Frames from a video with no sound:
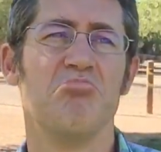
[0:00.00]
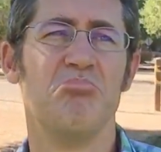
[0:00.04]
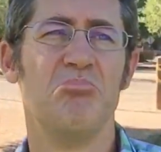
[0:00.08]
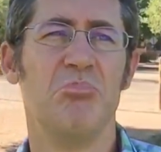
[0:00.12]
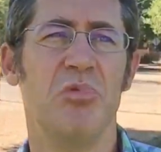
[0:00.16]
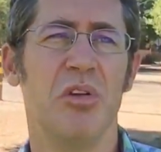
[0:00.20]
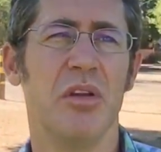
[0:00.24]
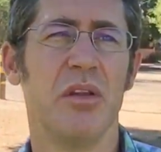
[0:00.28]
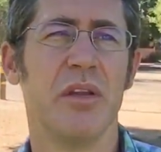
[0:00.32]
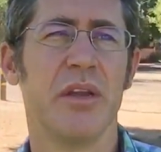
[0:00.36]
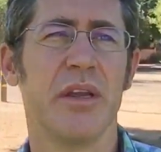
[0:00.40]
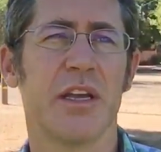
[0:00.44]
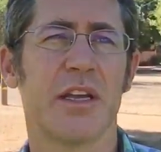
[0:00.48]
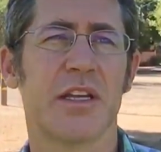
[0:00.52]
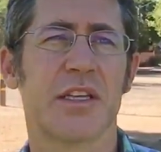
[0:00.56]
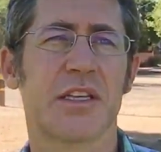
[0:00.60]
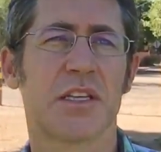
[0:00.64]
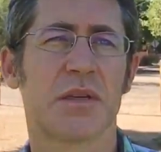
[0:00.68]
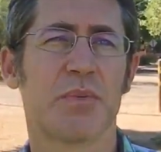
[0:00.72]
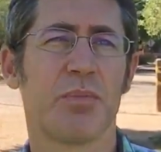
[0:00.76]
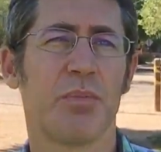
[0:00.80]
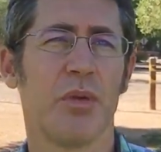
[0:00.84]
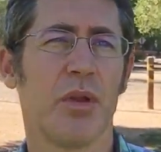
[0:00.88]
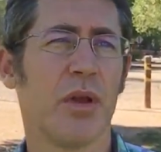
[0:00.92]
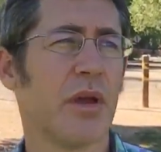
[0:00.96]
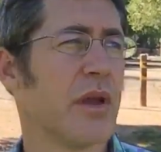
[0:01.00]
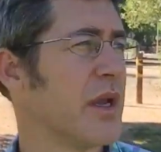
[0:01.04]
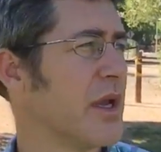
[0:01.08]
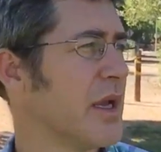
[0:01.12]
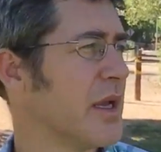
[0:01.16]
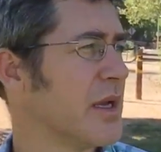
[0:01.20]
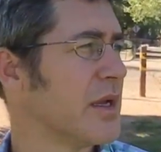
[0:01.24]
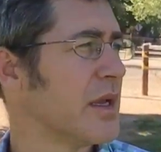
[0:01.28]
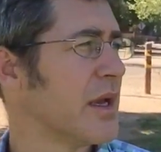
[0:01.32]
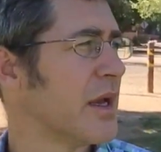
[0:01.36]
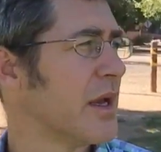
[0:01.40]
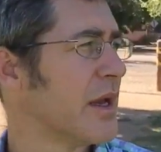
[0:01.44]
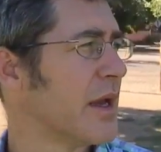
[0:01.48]
really
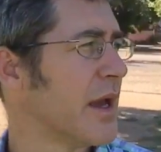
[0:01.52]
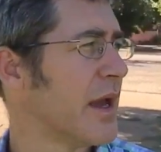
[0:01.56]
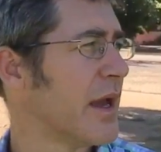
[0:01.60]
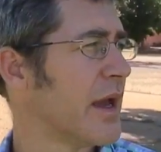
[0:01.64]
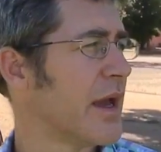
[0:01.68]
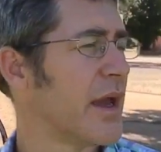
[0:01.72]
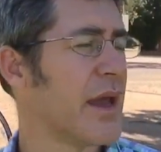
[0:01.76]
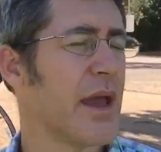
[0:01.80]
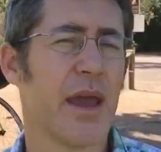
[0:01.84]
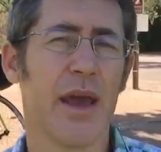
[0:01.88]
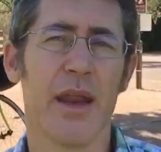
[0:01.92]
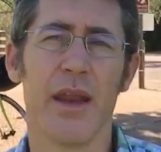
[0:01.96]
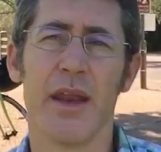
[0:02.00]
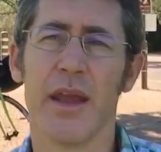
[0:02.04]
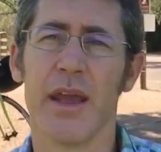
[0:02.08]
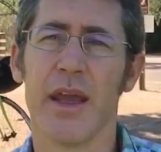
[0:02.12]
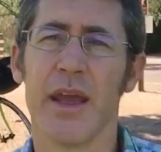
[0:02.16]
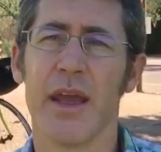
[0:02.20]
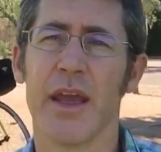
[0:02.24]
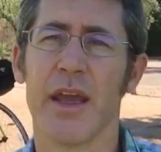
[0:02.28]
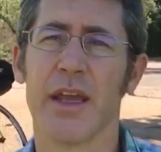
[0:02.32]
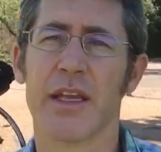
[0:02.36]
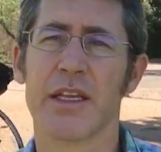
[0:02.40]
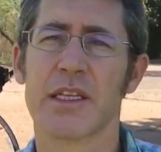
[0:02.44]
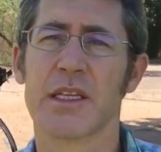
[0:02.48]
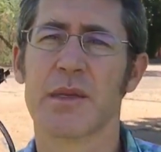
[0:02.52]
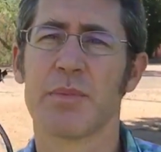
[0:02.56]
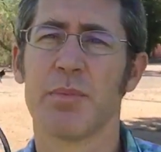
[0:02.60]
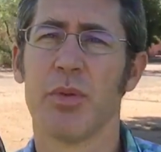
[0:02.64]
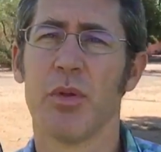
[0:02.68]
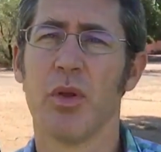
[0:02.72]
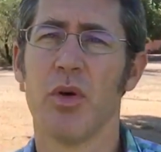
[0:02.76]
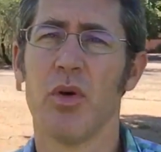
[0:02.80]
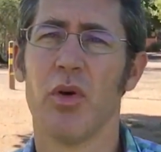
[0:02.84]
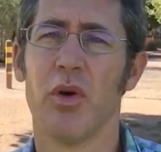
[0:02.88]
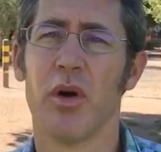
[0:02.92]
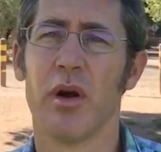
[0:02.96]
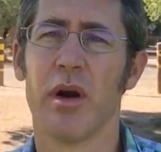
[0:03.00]
explain and
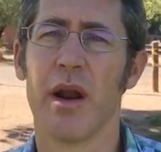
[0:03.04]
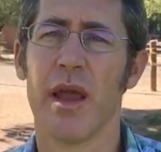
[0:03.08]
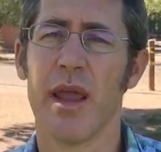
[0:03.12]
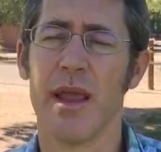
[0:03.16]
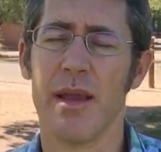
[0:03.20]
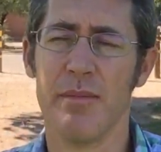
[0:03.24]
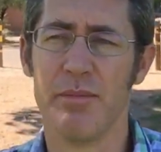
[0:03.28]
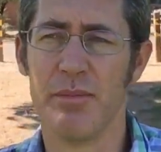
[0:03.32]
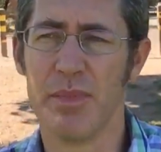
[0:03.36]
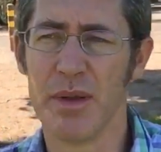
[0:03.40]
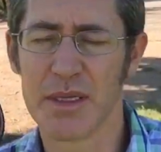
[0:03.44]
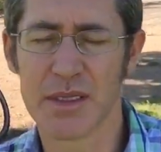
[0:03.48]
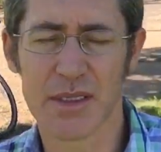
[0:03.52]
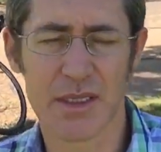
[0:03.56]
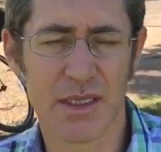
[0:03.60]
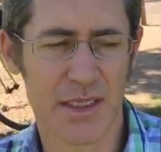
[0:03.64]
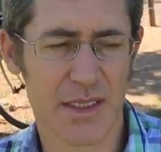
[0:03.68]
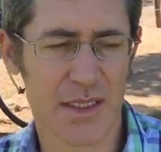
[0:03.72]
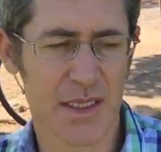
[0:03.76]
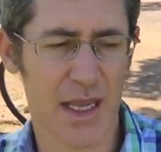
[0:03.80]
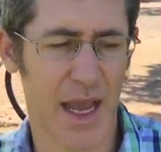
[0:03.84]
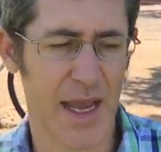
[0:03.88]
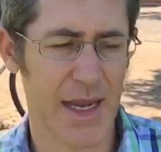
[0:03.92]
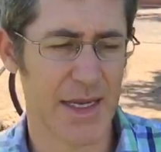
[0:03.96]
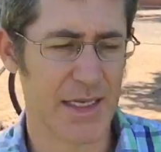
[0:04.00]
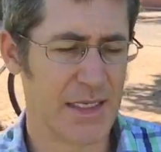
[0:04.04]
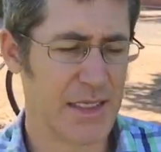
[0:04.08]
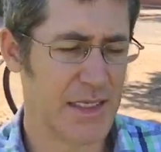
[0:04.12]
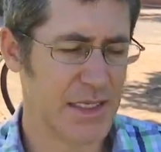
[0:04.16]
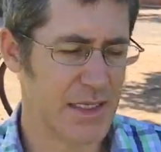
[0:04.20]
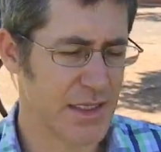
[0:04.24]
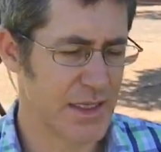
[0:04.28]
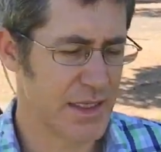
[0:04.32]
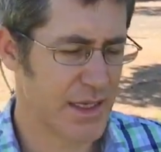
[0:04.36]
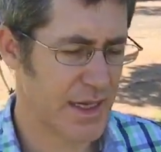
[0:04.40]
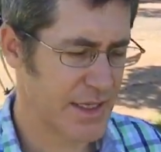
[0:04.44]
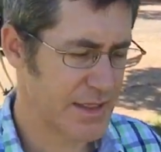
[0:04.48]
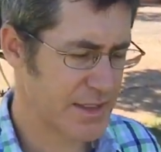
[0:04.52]
explore a business
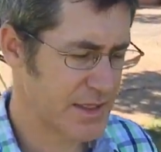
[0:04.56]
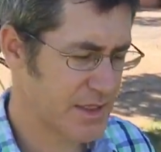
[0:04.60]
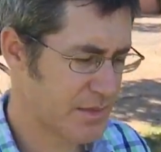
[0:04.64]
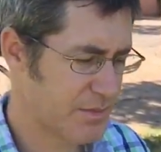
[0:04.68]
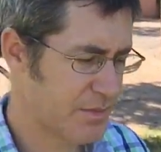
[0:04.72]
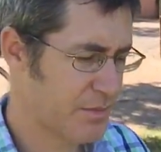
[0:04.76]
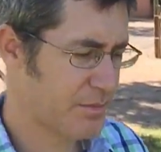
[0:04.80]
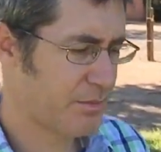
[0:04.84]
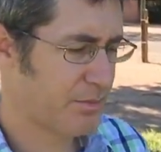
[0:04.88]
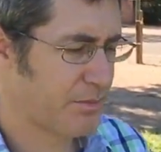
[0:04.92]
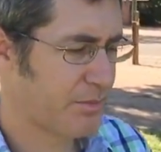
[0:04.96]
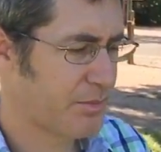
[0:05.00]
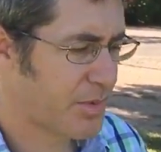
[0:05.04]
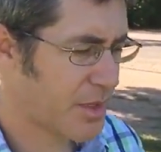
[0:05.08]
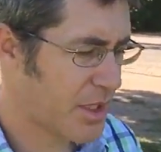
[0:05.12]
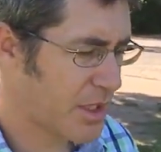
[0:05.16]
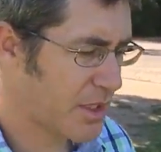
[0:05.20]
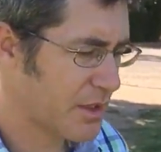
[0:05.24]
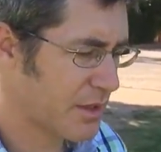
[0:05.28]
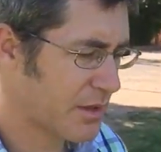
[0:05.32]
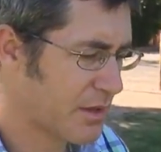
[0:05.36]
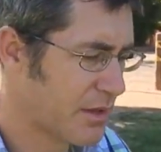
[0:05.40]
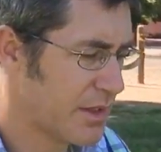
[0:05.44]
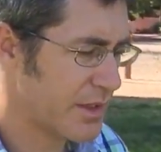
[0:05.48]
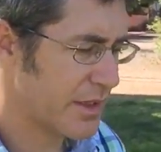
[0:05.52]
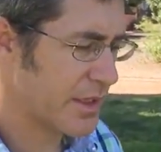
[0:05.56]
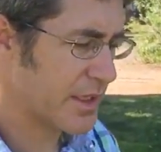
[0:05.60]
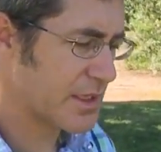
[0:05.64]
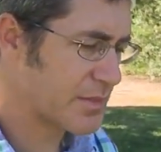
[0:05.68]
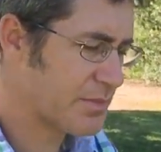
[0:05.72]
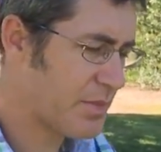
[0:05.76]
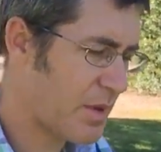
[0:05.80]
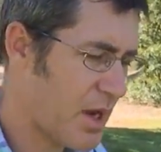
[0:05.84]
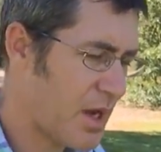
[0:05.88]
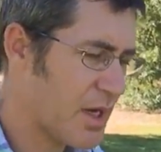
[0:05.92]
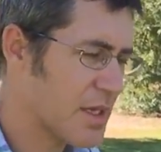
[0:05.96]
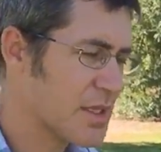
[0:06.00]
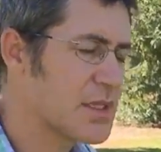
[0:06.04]
idea as clearly as
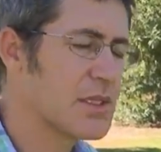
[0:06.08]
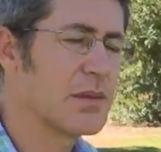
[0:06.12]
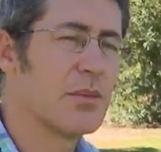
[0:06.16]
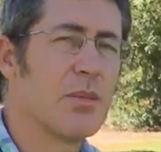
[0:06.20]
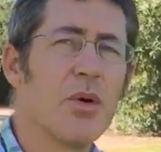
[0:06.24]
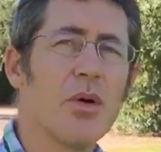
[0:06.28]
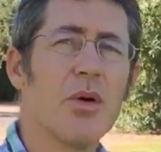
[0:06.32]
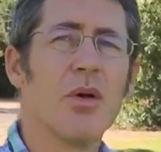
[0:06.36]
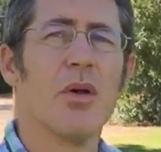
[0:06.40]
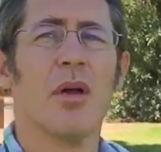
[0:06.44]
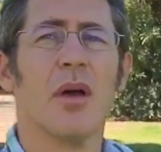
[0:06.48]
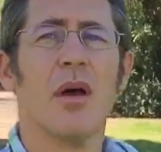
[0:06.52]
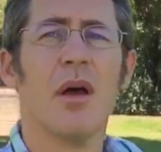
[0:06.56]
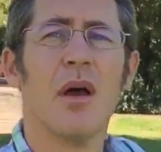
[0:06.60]
possible.